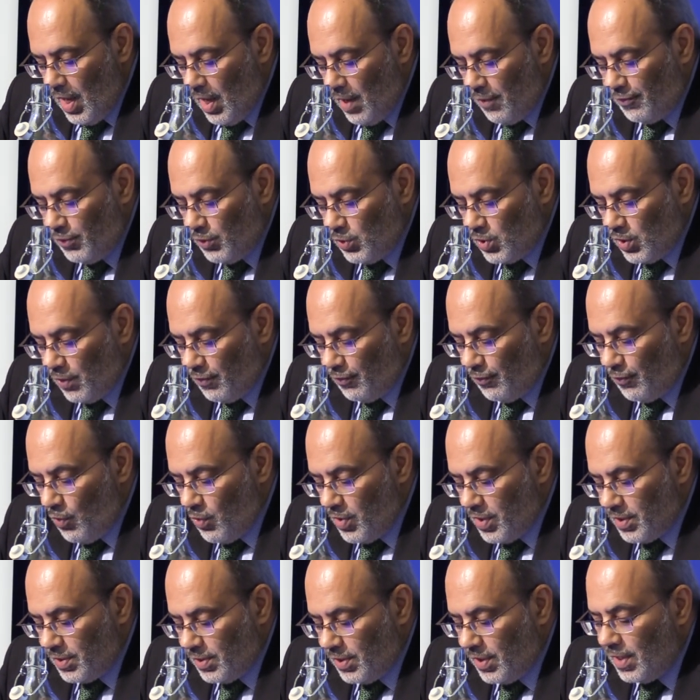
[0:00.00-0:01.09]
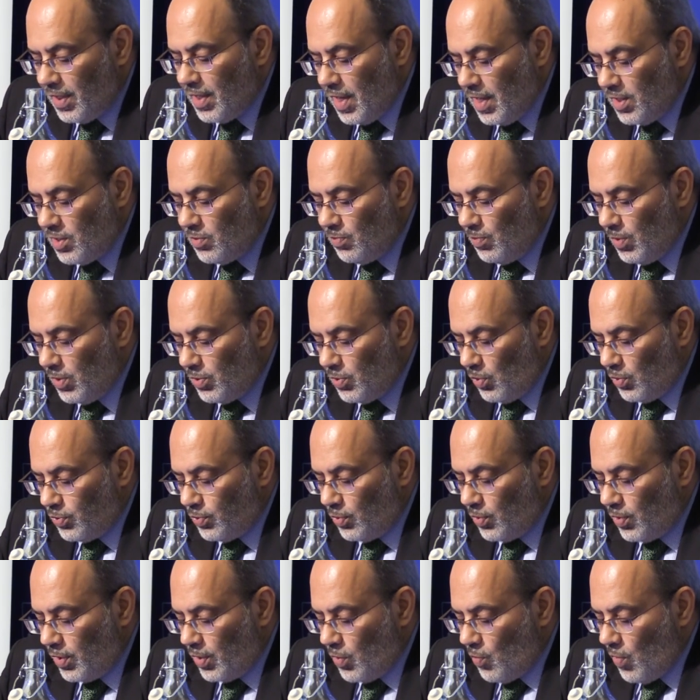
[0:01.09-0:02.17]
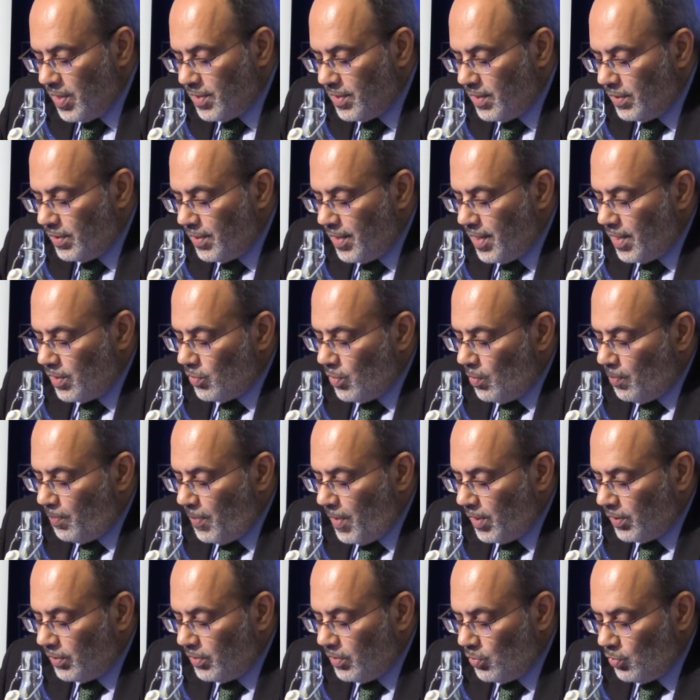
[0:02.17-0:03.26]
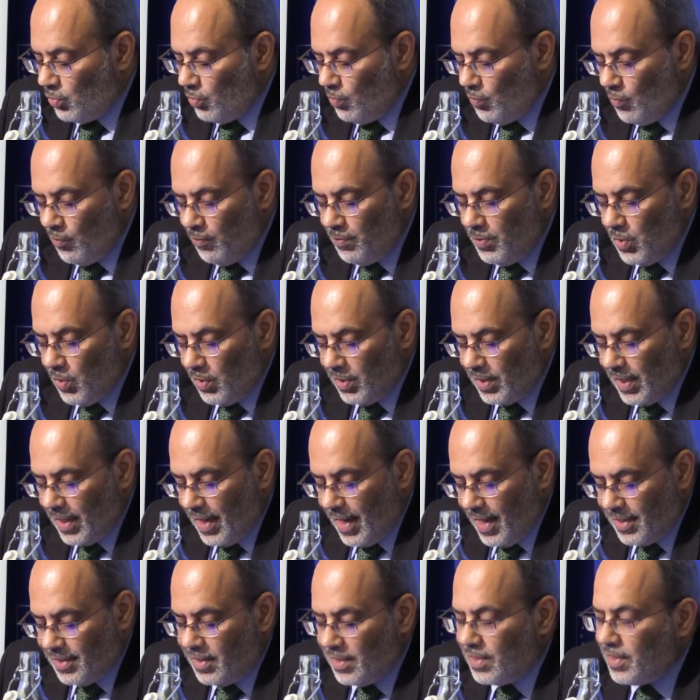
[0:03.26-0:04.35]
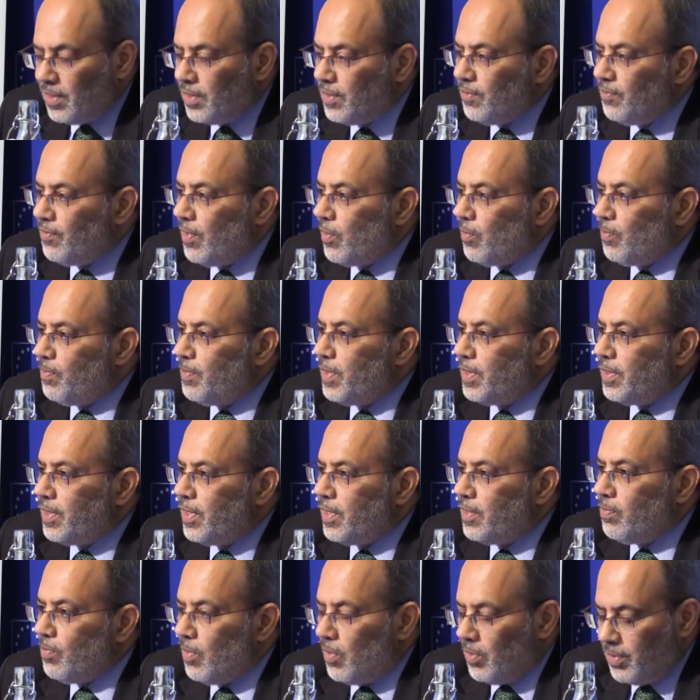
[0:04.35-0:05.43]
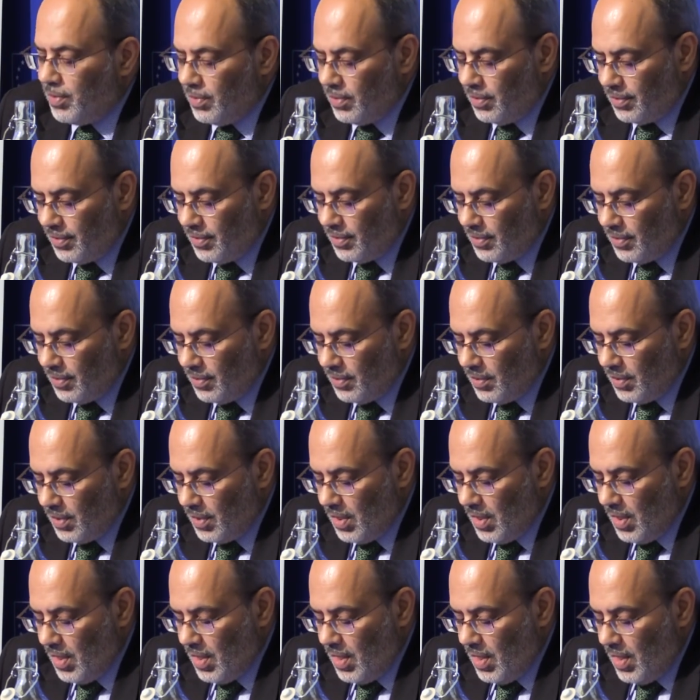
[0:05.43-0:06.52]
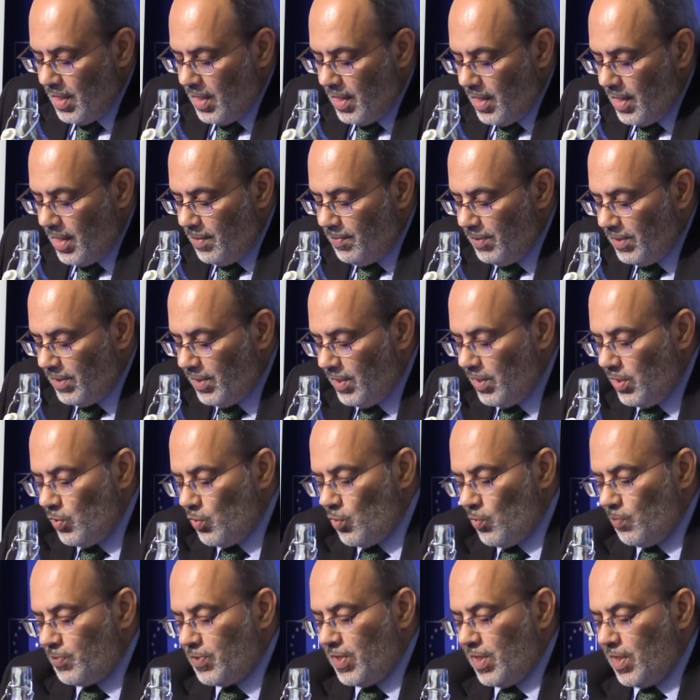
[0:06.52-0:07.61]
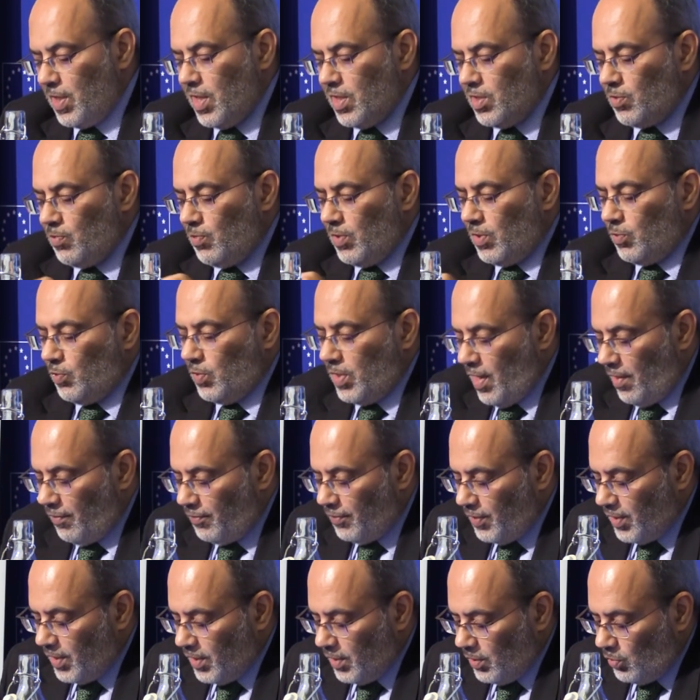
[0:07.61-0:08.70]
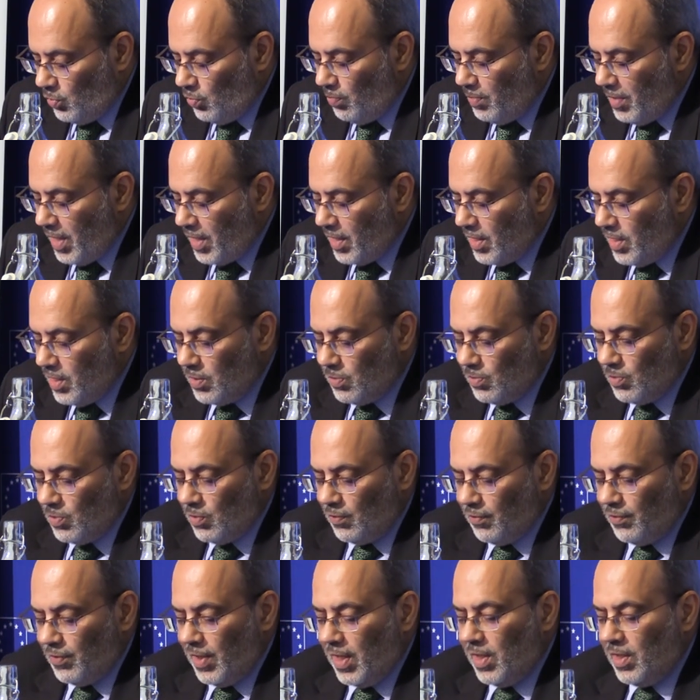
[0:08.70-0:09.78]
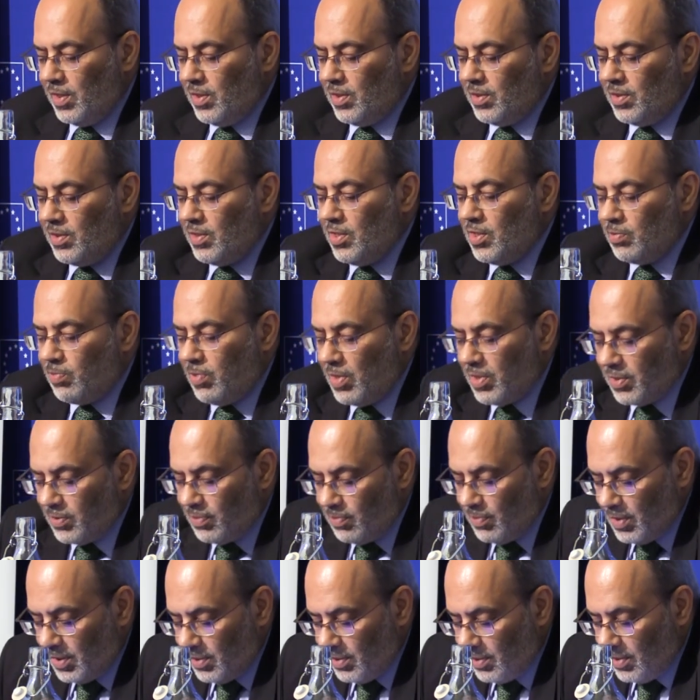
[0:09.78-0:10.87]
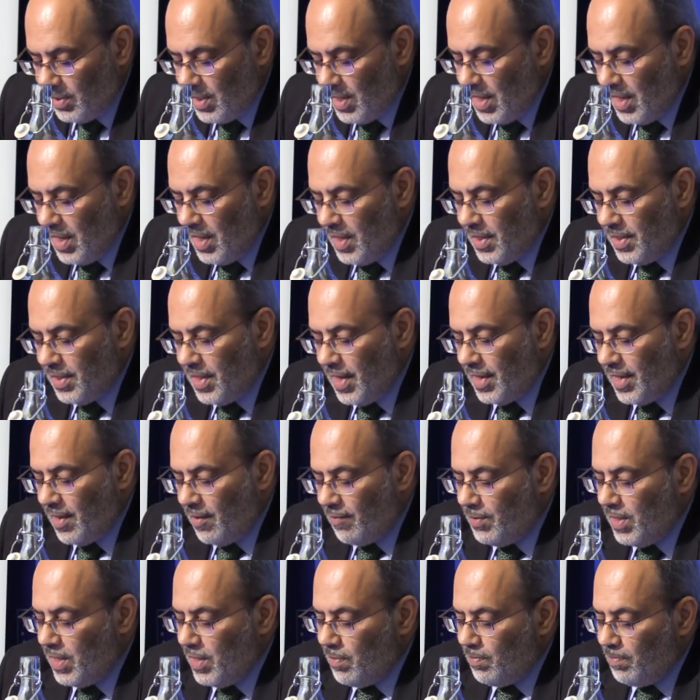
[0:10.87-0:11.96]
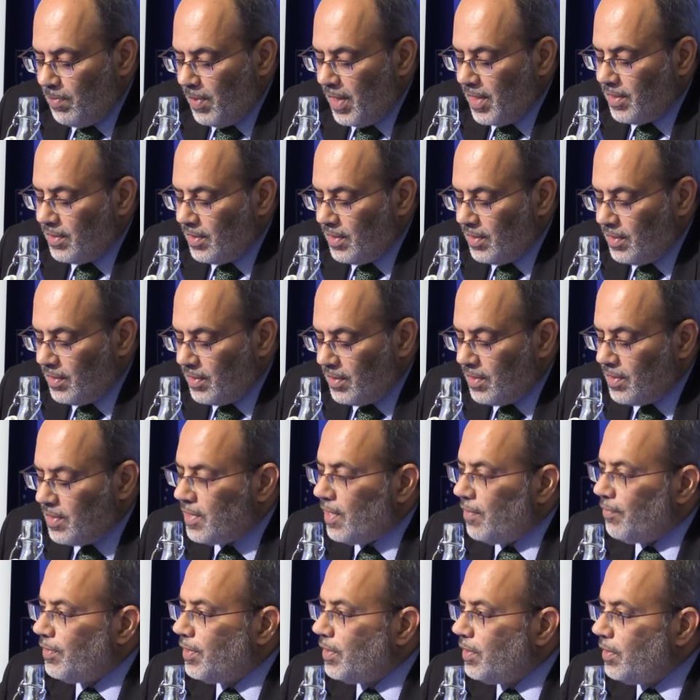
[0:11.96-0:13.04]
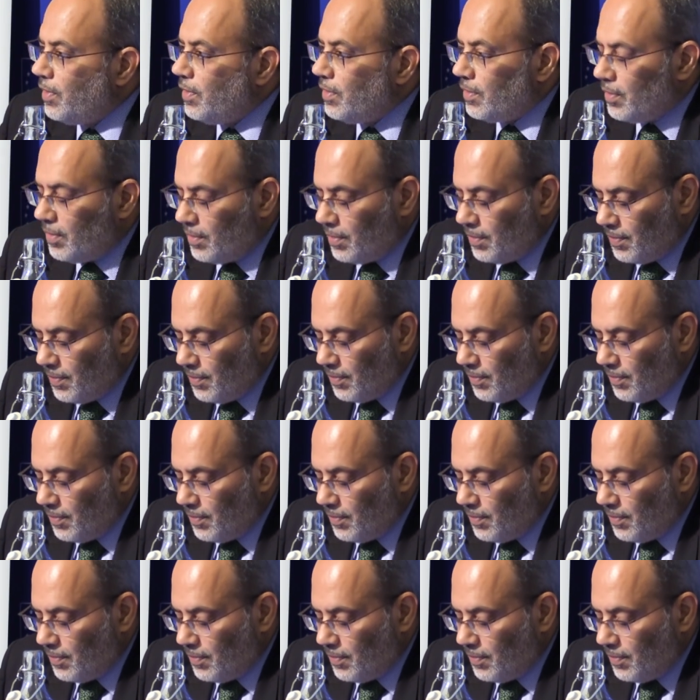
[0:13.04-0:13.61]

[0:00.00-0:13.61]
A future focused engagement also requires international partners to move beyond classical development aid models, limiting Europe's engagement with Africa to mechanisms of aid disbursement that have been in place since the 70s,